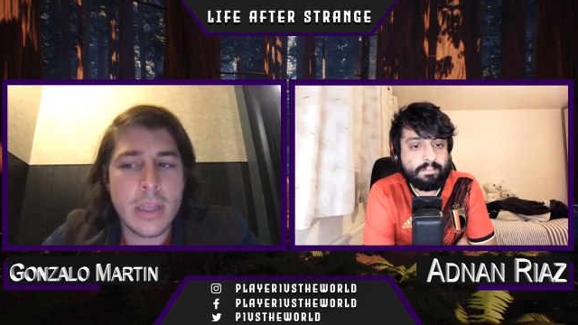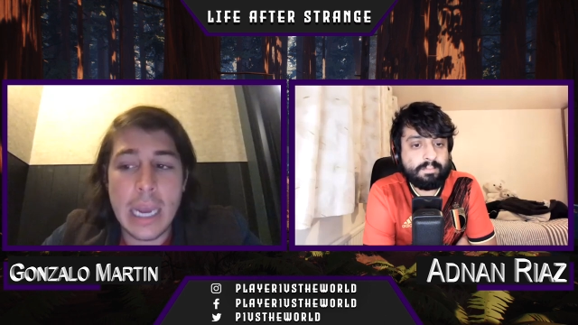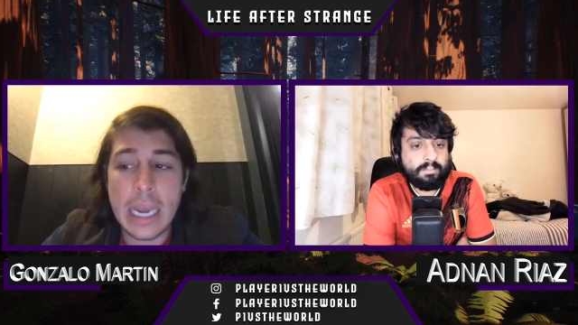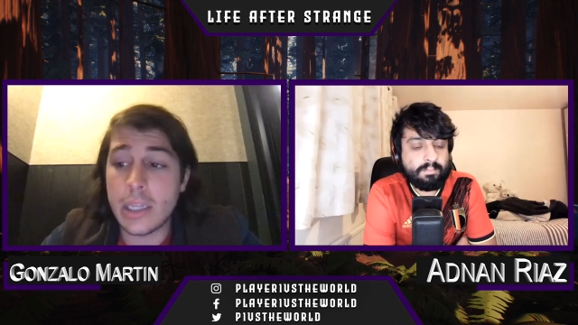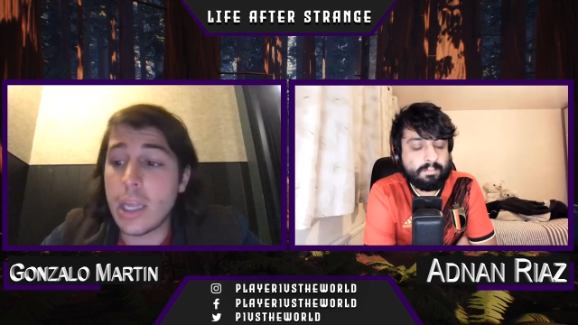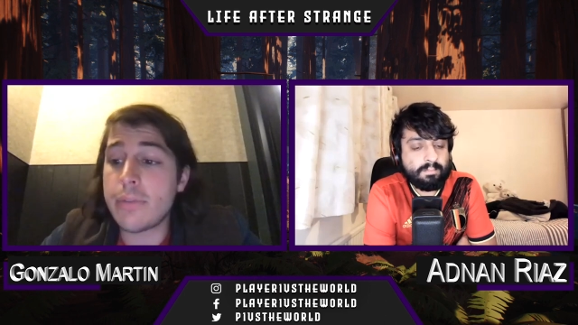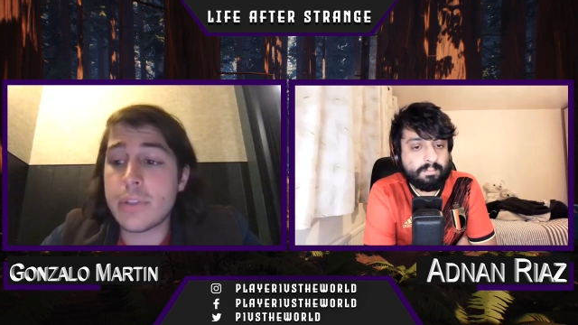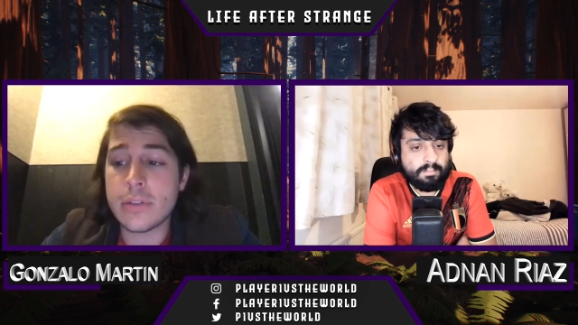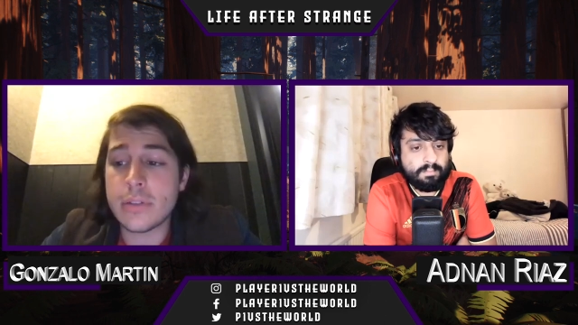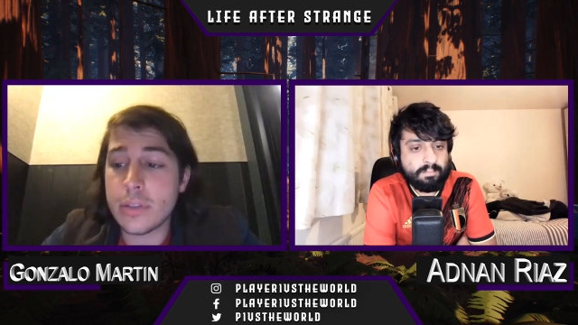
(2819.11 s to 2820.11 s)
Speaker 1: I'd love
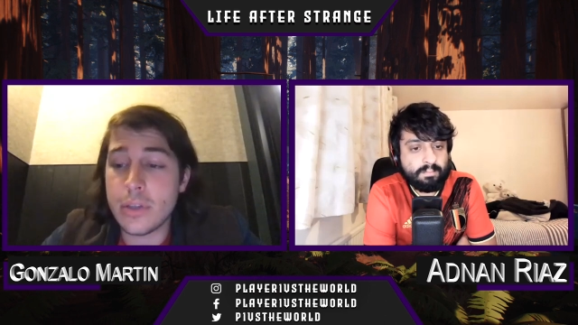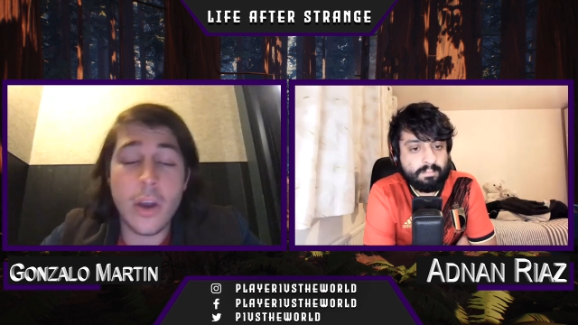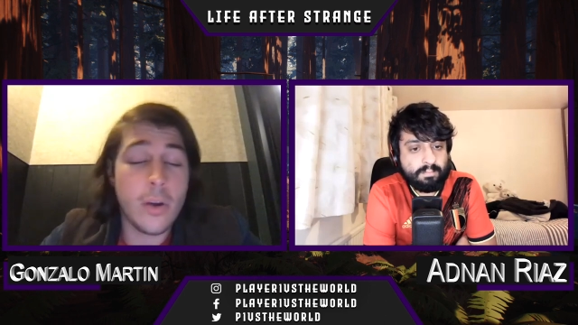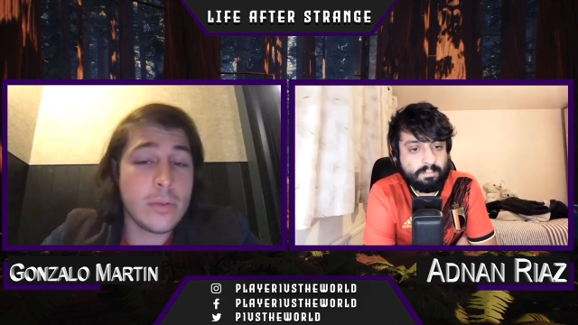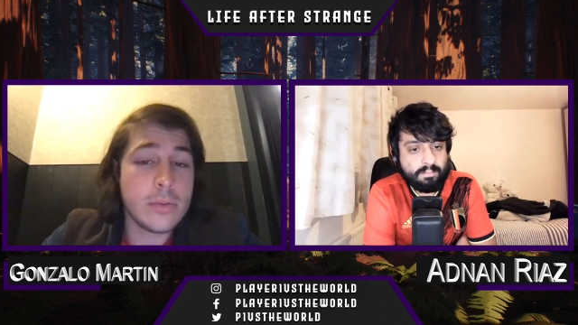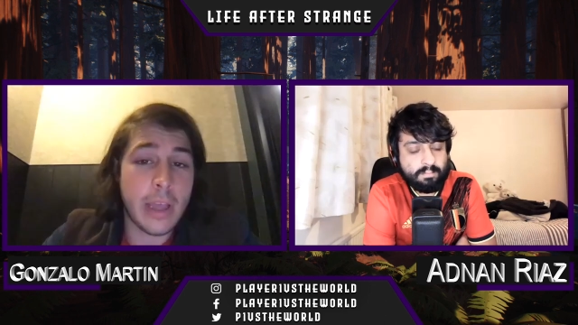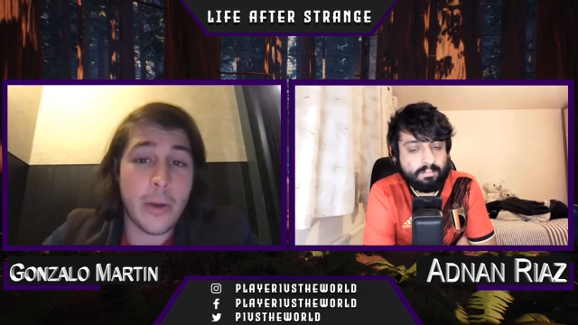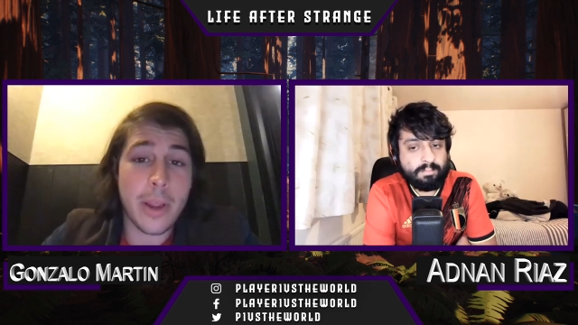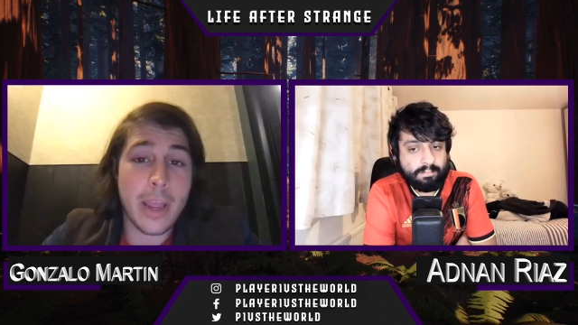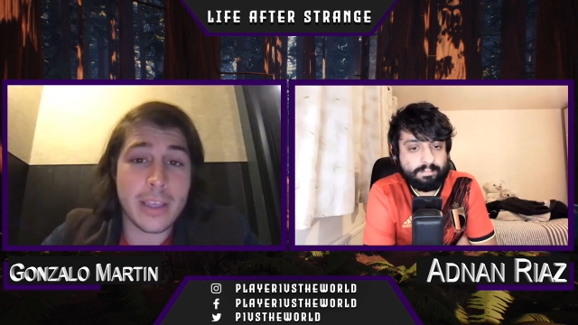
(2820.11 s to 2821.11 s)
to know, that
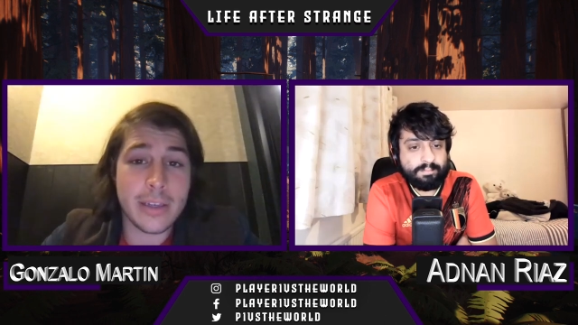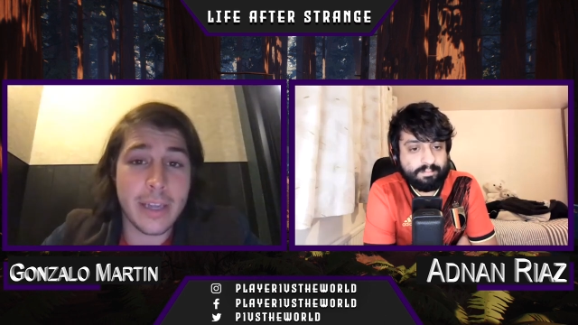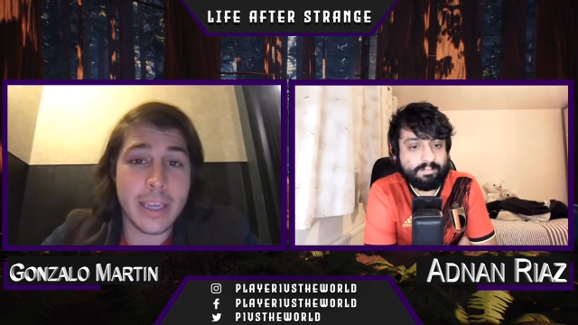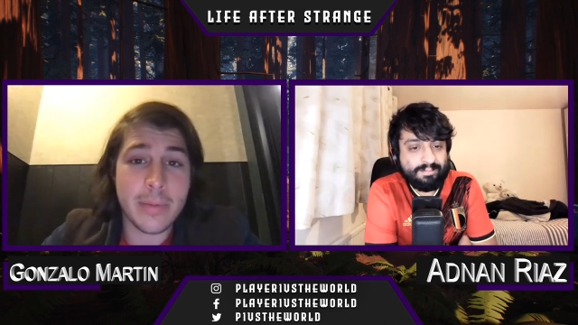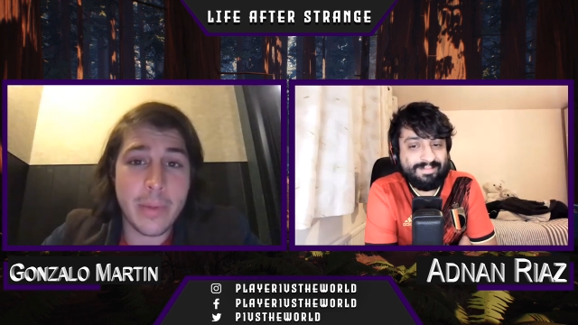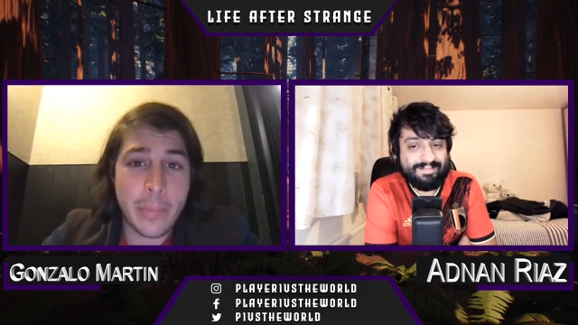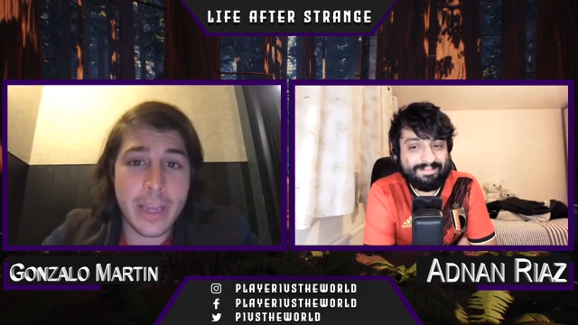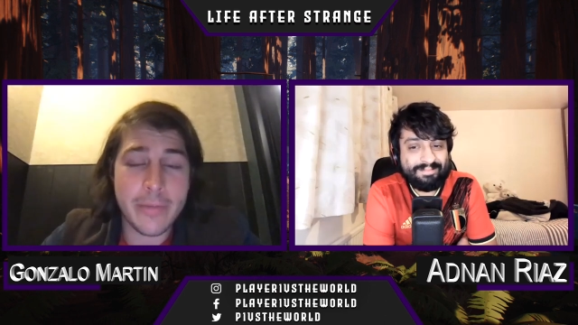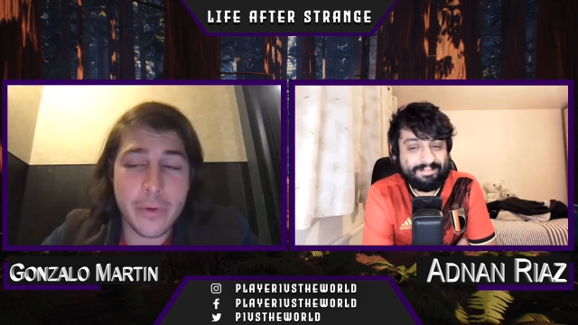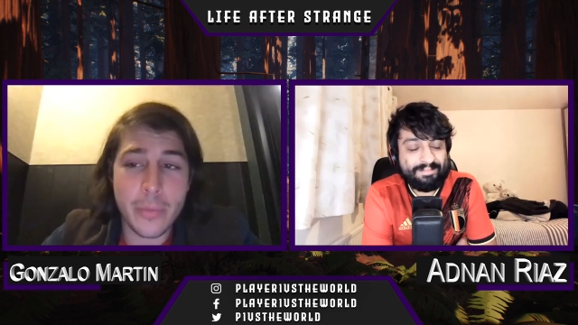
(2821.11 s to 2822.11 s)
way I can like
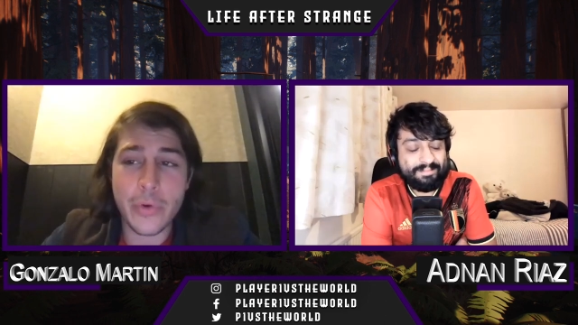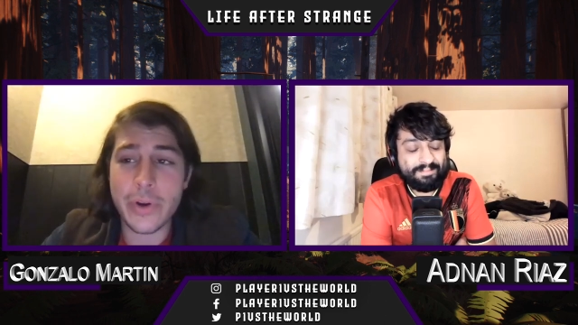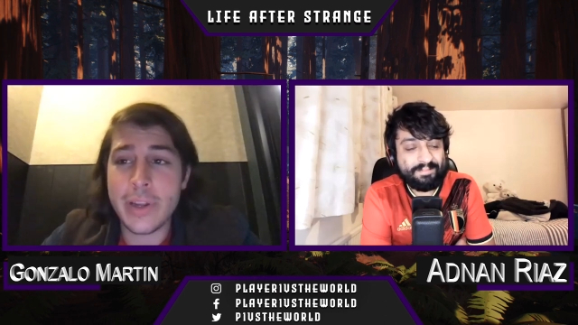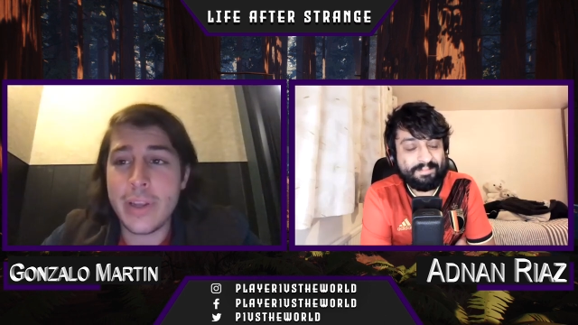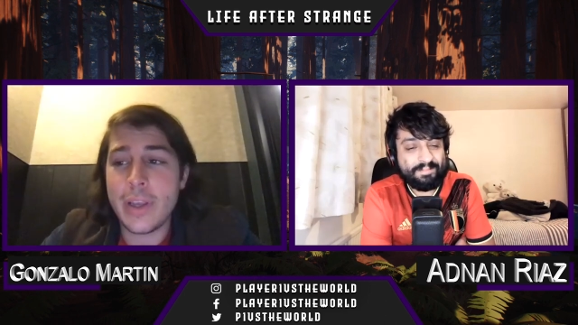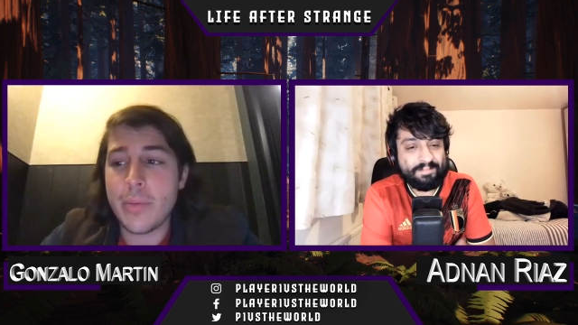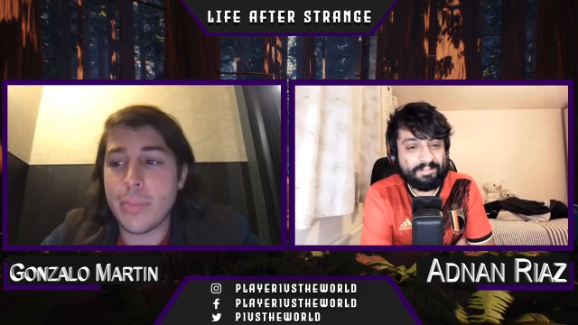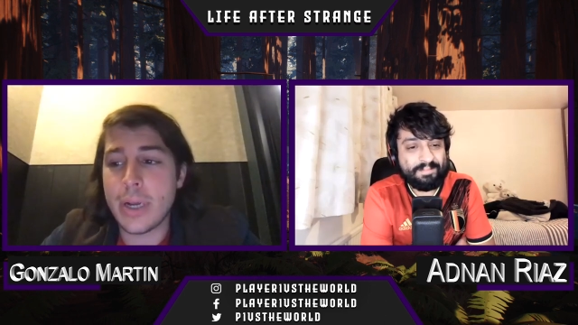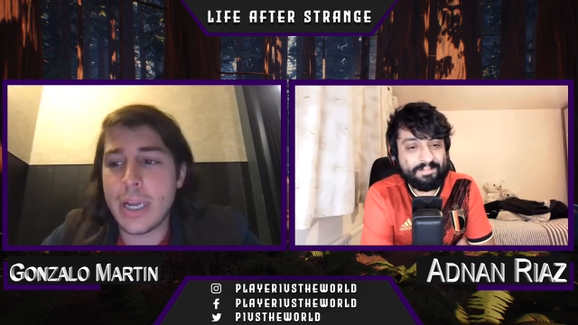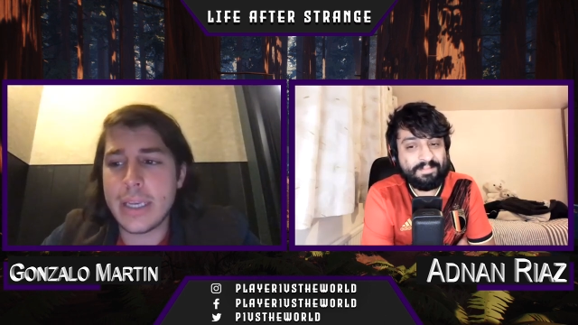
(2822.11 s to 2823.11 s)
apply for more,
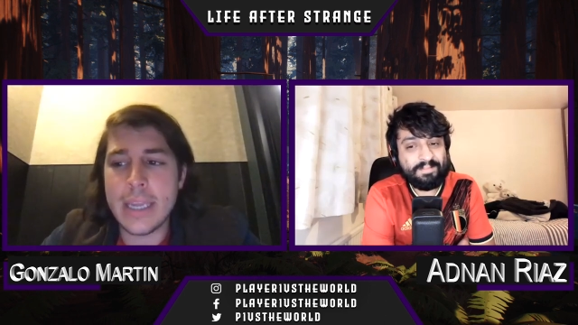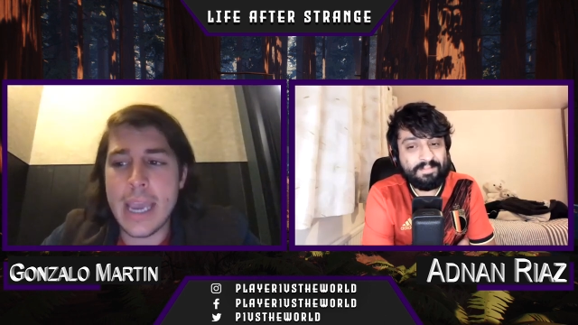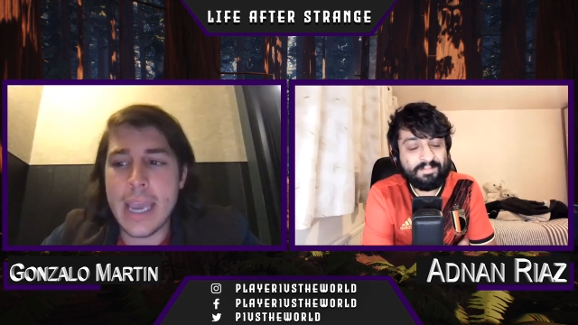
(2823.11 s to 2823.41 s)
but yeah.